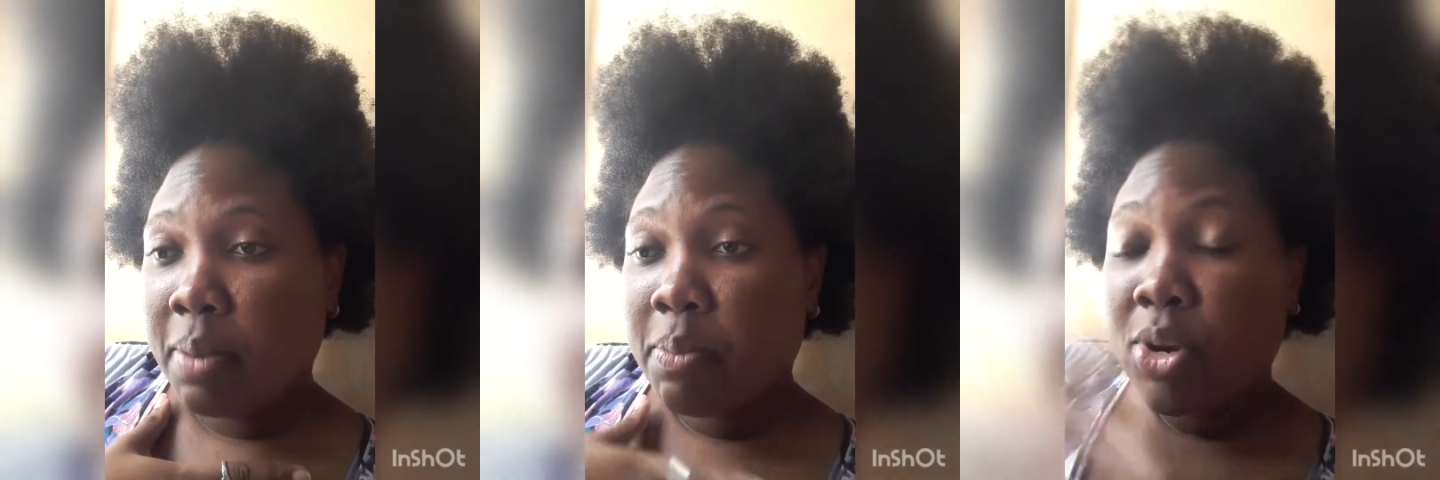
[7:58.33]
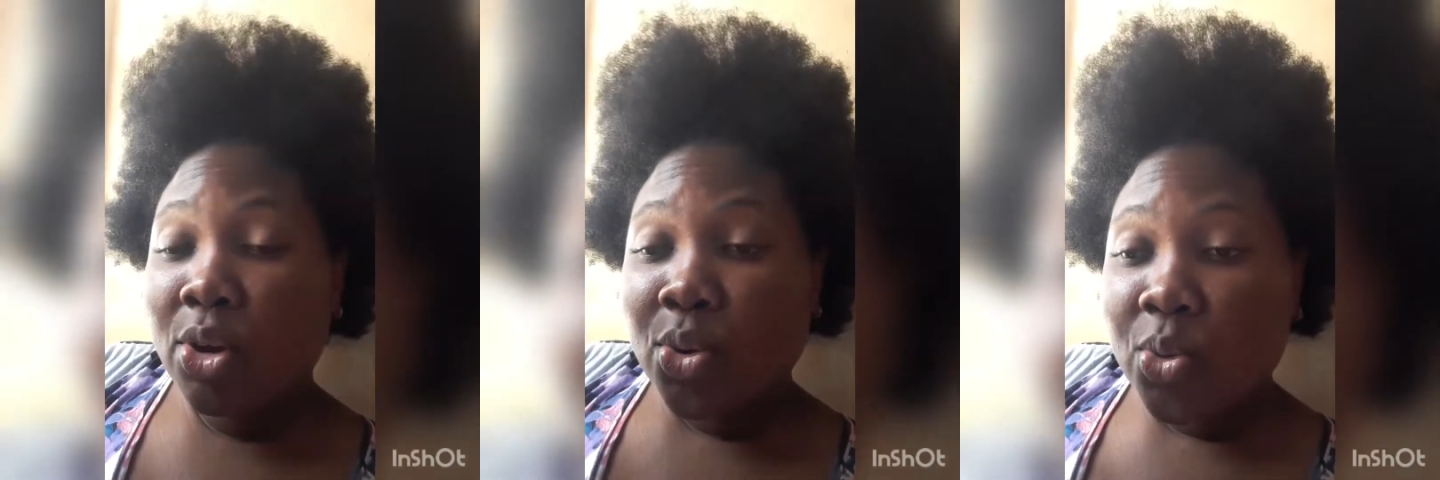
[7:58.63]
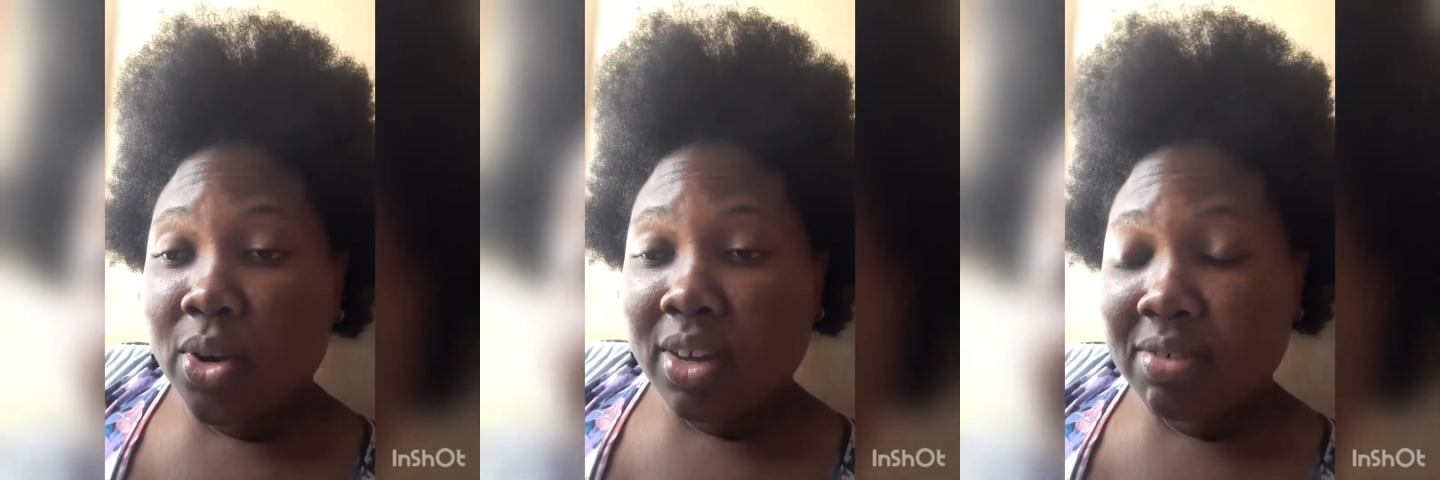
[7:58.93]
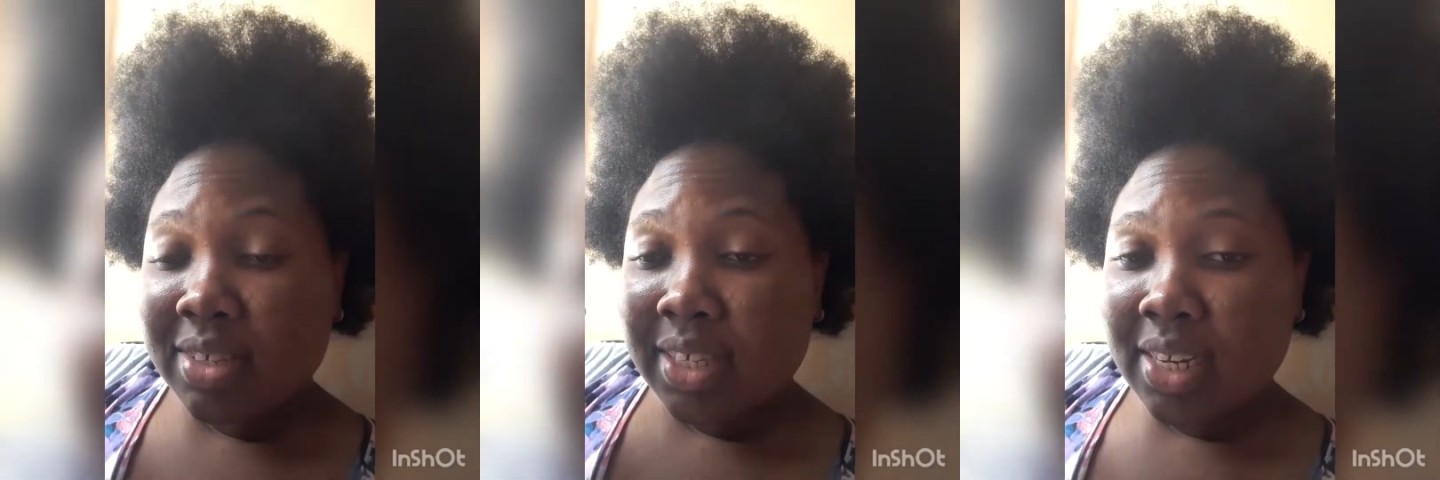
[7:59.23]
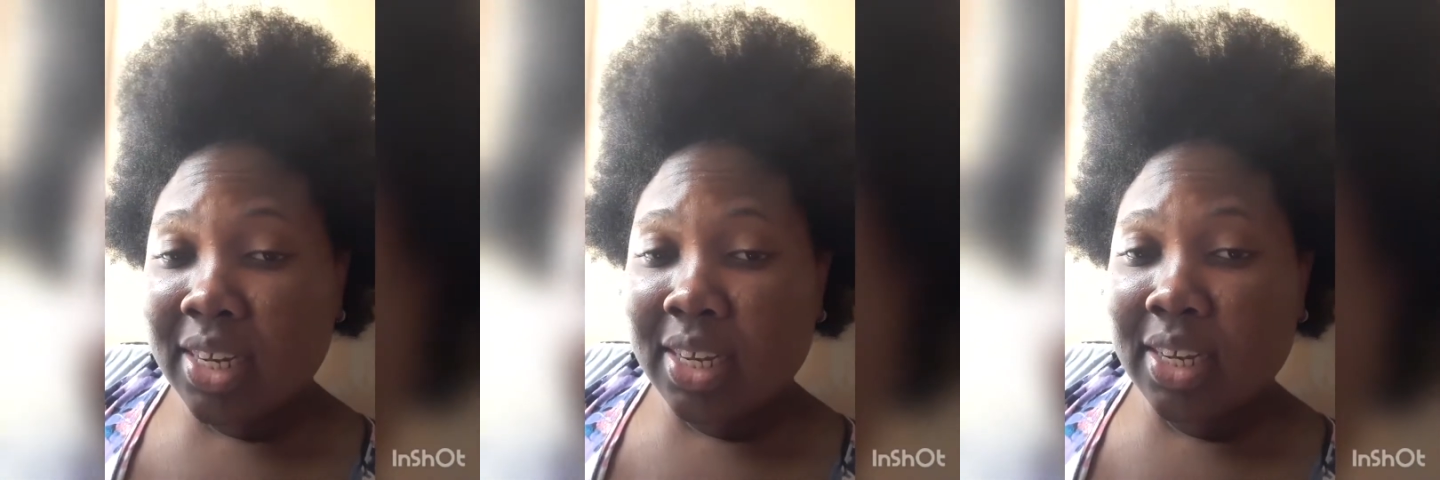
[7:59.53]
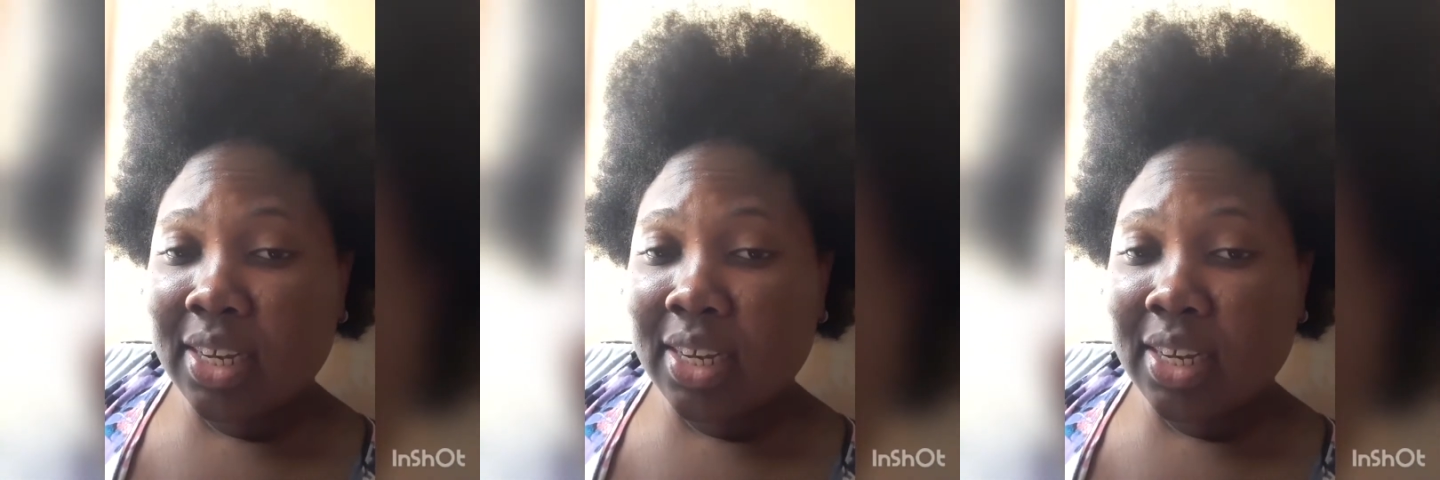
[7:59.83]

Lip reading: Me don't know if silly